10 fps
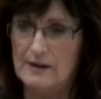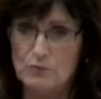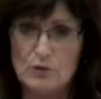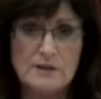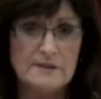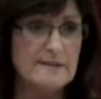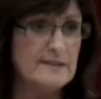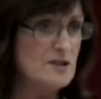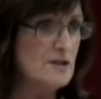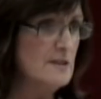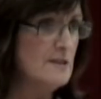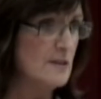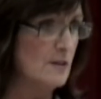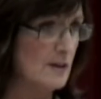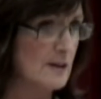work decisions
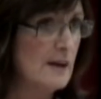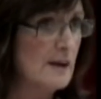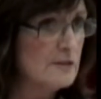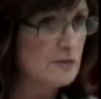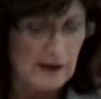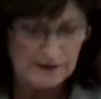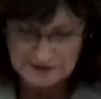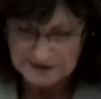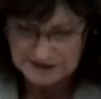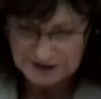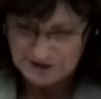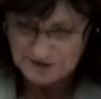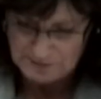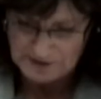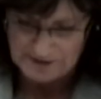or travel
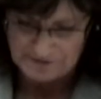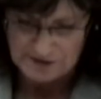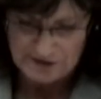decisions, whatever.